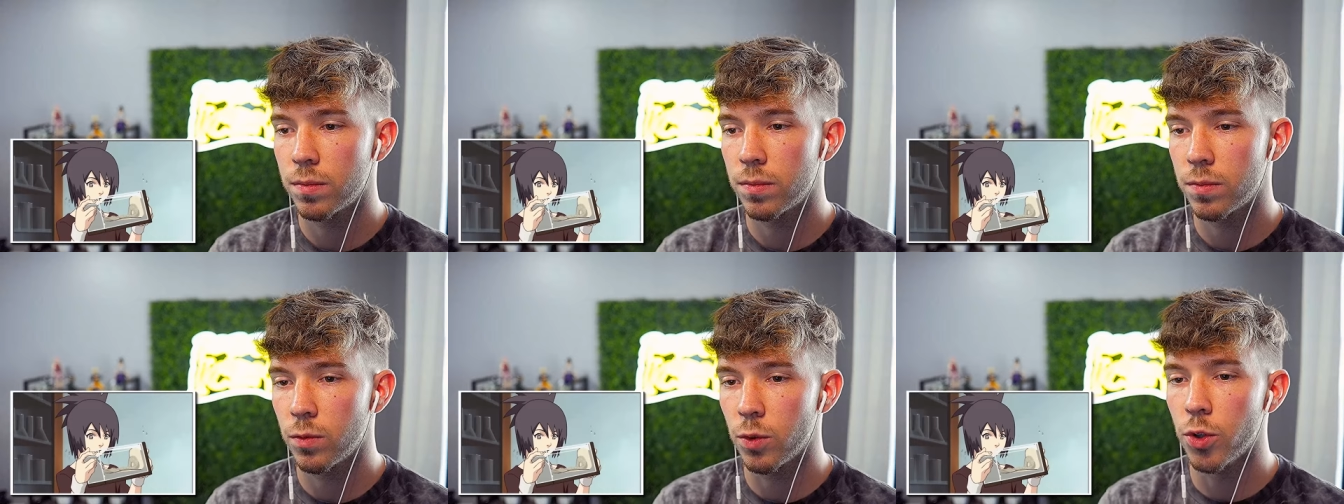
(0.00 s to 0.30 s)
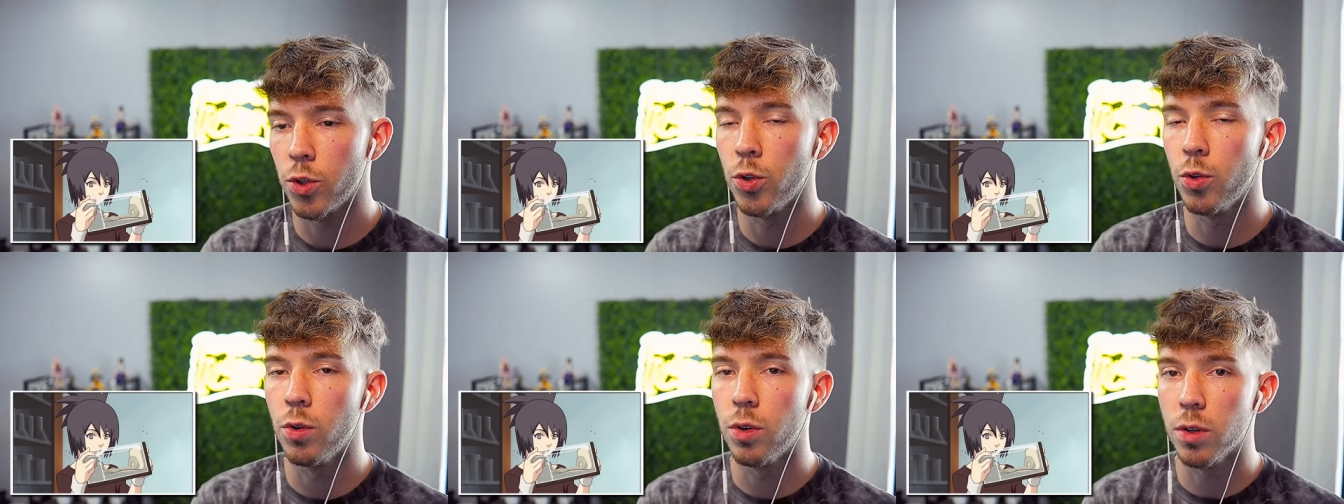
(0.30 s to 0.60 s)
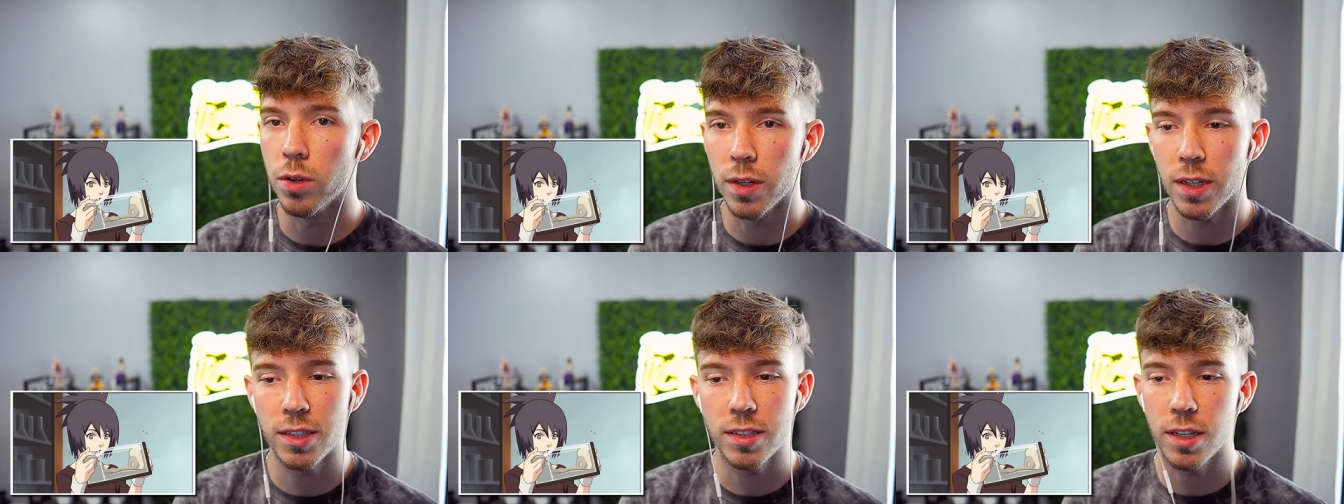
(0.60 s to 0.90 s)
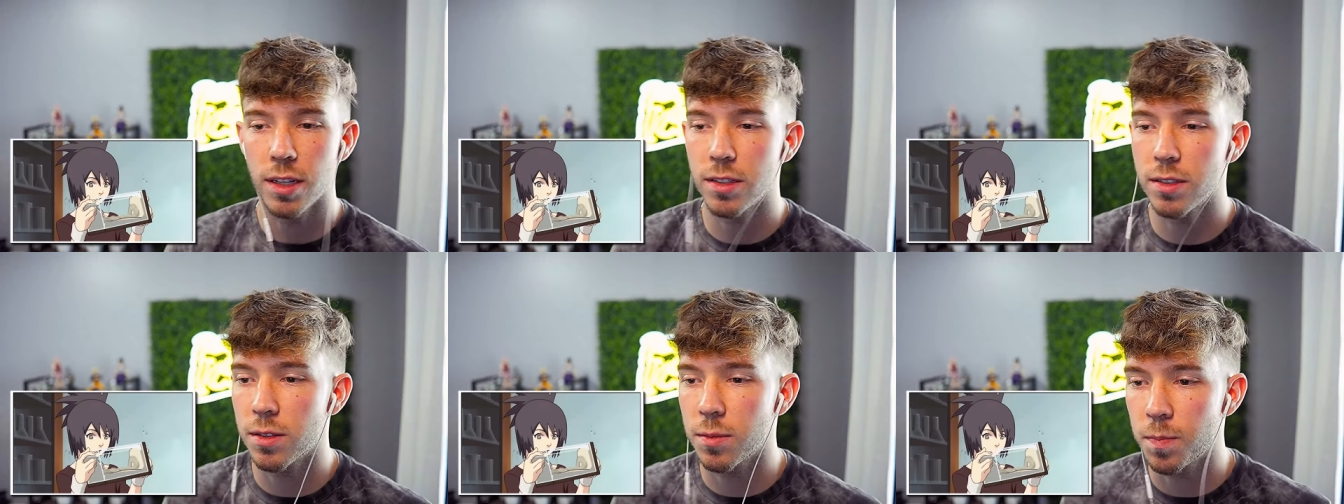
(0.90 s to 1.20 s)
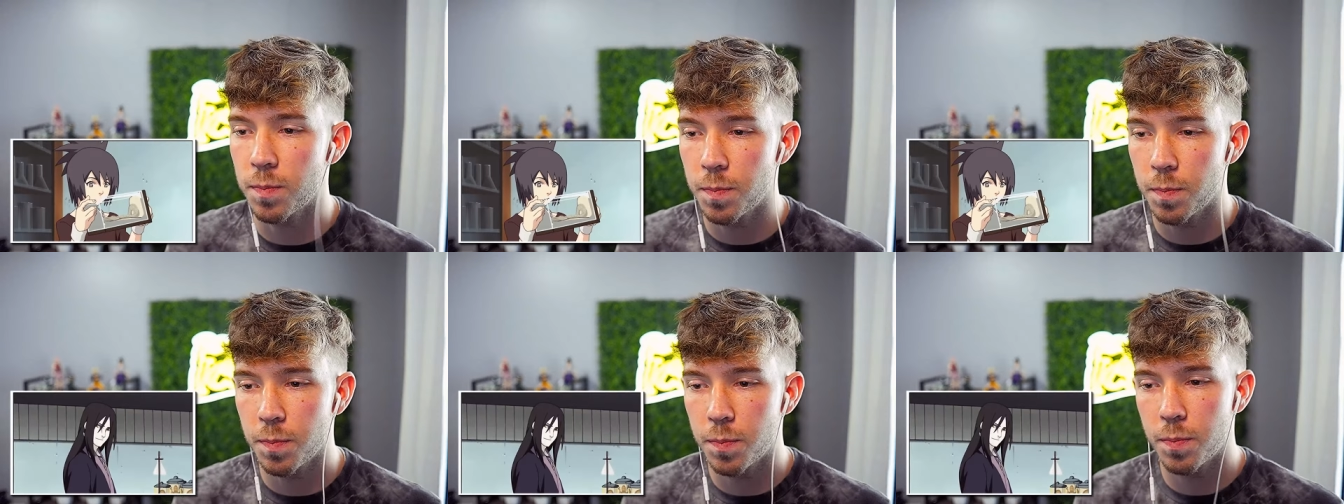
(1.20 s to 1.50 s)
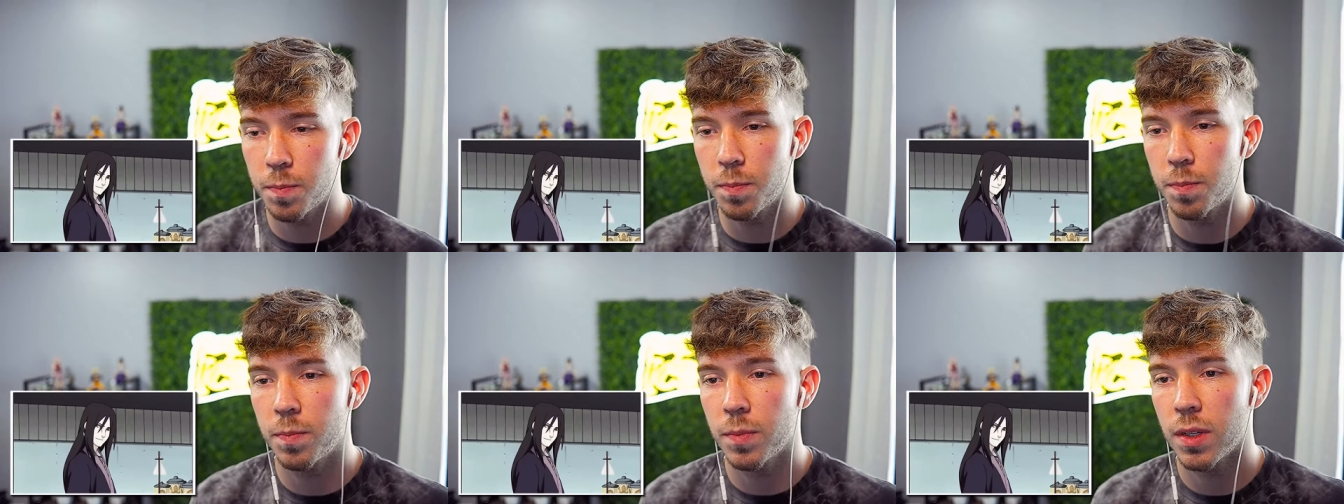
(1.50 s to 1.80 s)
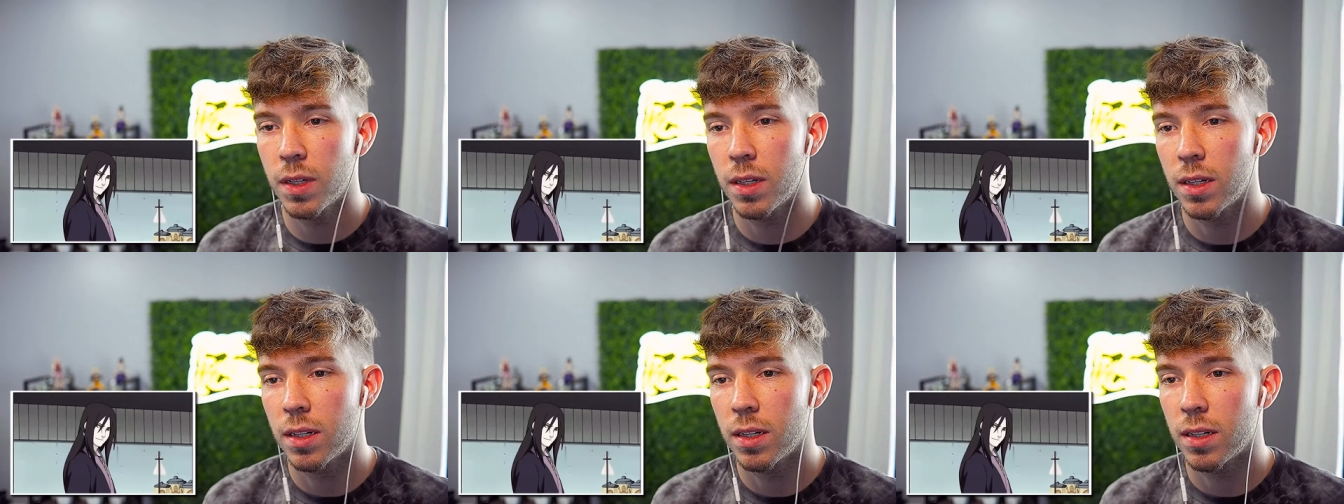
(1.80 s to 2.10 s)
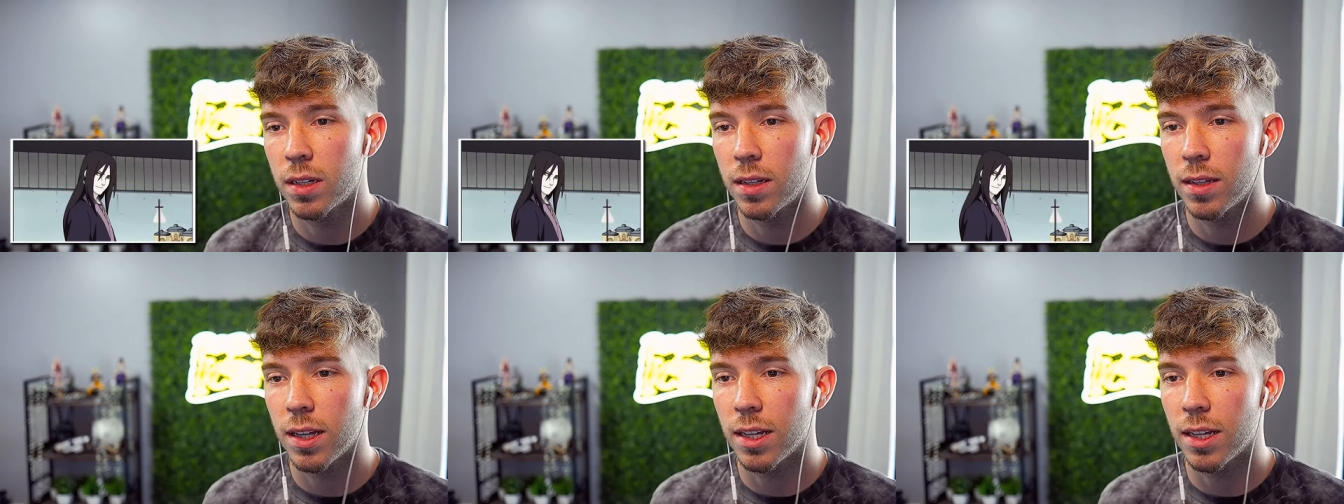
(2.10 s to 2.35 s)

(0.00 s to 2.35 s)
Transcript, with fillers: no matter how hard that's, you research, you can't really.